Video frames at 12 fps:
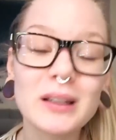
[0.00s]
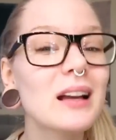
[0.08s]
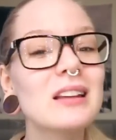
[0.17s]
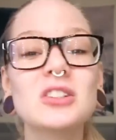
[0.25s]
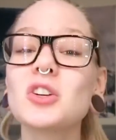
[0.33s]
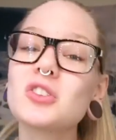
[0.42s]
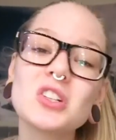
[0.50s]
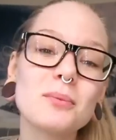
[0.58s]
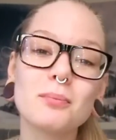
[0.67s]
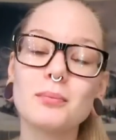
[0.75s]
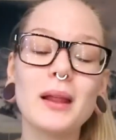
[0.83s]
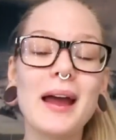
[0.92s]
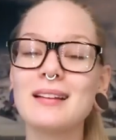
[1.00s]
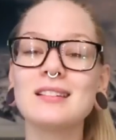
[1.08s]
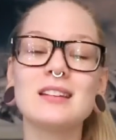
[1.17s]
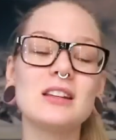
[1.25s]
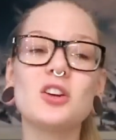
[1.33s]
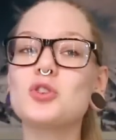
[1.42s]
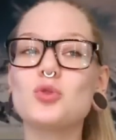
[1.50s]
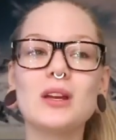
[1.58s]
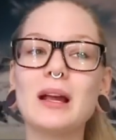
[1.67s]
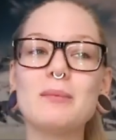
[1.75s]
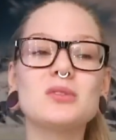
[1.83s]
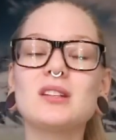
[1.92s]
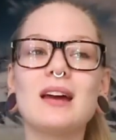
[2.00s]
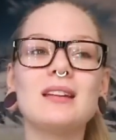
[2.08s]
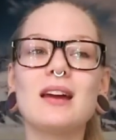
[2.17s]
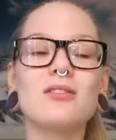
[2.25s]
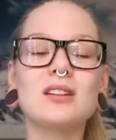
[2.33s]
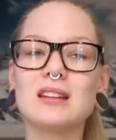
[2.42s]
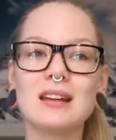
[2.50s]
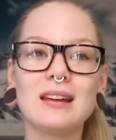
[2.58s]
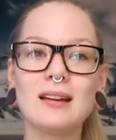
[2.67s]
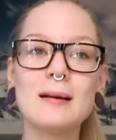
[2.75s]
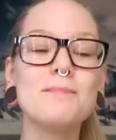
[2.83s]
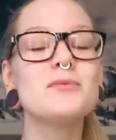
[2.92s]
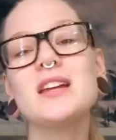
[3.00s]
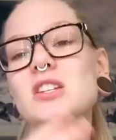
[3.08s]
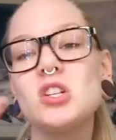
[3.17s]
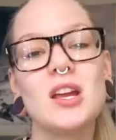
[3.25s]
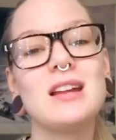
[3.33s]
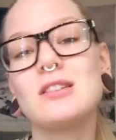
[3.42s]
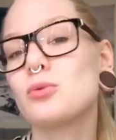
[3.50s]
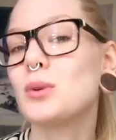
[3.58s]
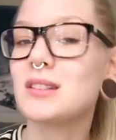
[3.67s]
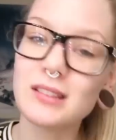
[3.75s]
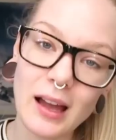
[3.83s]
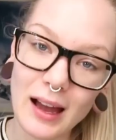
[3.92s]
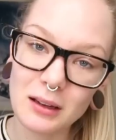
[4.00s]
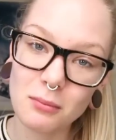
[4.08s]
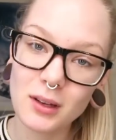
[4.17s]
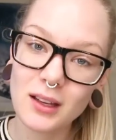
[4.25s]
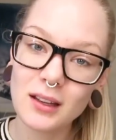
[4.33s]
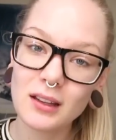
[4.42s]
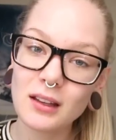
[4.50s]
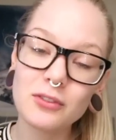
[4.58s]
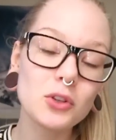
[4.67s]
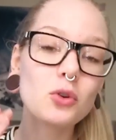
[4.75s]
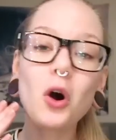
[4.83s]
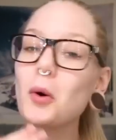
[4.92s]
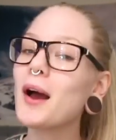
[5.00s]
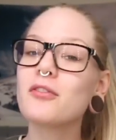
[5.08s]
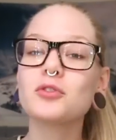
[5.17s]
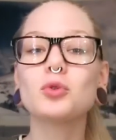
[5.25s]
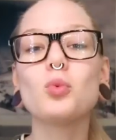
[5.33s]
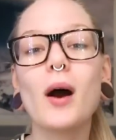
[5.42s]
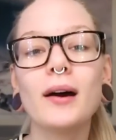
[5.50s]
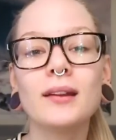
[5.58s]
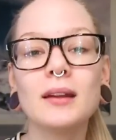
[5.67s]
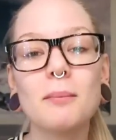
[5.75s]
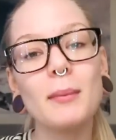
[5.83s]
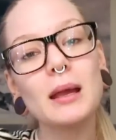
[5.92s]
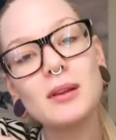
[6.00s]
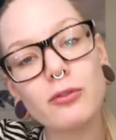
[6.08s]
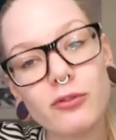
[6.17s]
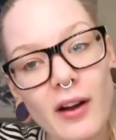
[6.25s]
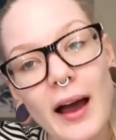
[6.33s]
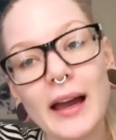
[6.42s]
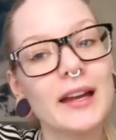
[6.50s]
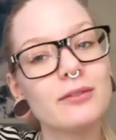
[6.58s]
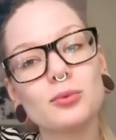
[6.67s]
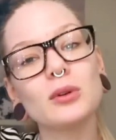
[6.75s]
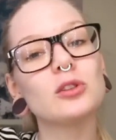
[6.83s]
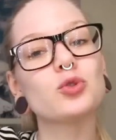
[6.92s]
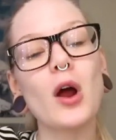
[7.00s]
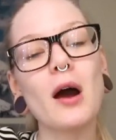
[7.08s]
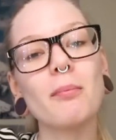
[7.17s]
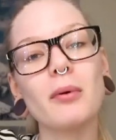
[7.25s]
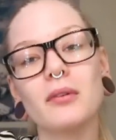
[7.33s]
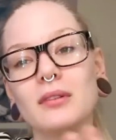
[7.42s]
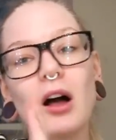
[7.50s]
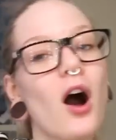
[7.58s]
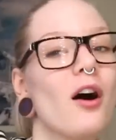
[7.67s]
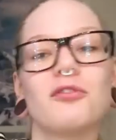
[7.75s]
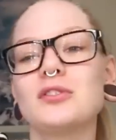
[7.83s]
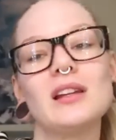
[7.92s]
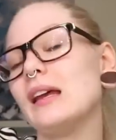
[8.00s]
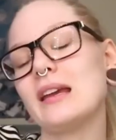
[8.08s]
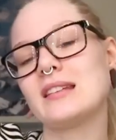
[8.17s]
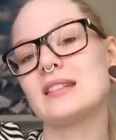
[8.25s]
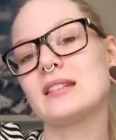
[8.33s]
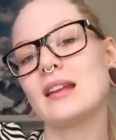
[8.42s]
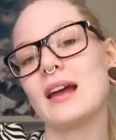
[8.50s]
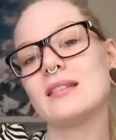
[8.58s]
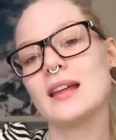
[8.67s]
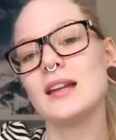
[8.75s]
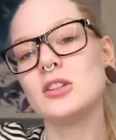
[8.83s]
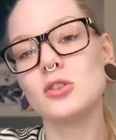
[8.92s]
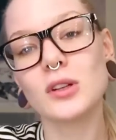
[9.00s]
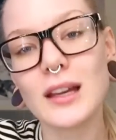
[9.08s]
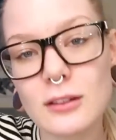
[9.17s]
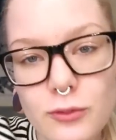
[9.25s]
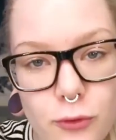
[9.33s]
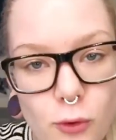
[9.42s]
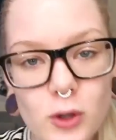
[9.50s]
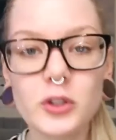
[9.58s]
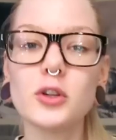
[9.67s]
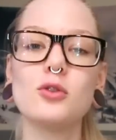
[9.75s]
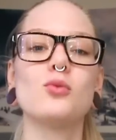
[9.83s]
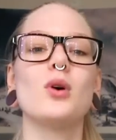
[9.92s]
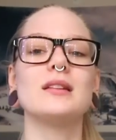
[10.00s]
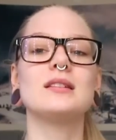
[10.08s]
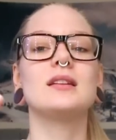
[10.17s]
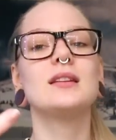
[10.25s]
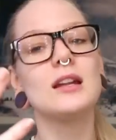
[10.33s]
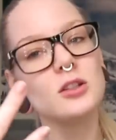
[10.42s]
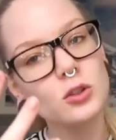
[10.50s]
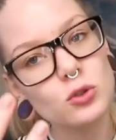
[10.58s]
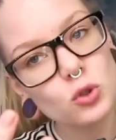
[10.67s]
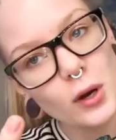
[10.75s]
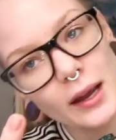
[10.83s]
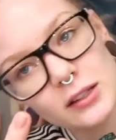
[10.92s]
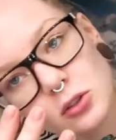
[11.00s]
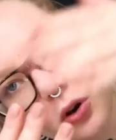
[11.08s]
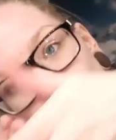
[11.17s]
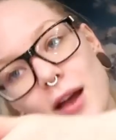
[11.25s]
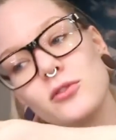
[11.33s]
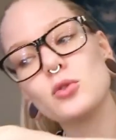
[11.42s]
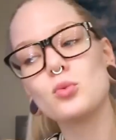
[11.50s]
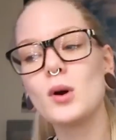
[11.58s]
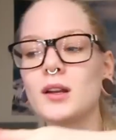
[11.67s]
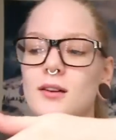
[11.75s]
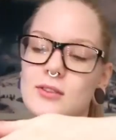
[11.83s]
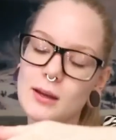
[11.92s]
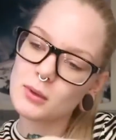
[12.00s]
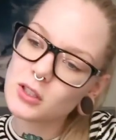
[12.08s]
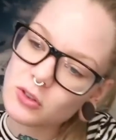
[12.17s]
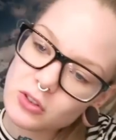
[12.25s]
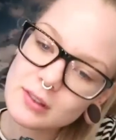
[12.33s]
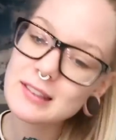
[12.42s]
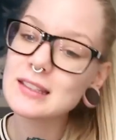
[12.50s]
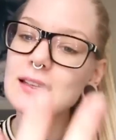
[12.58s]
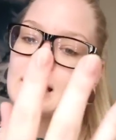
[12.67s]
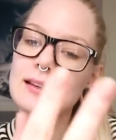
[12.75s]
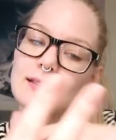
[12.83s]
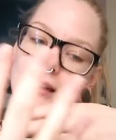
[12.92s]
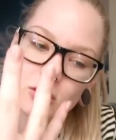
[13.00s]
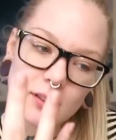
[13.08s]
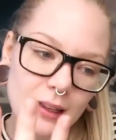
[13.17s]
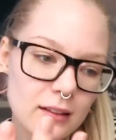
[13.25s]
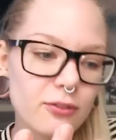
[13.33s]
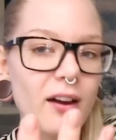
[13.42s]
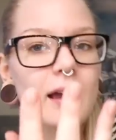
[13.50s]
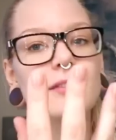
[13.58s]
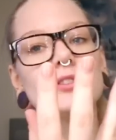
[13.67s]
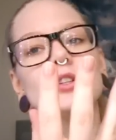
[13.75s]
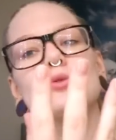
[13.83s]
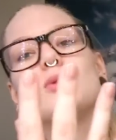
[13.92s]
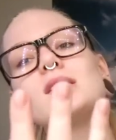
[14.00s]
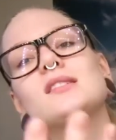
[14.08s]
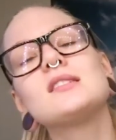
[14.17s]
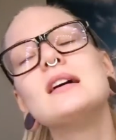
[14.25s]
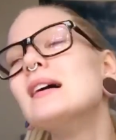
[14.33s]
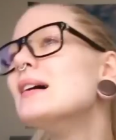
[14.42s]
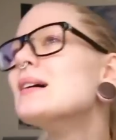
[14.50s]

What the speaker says: because your plans and your dreams and everything, they change with time. If you go after one, maybe five will drop off the list, and then you'll get four new ones, and then you try to go after one of them and you succeed, and then you get five new ones.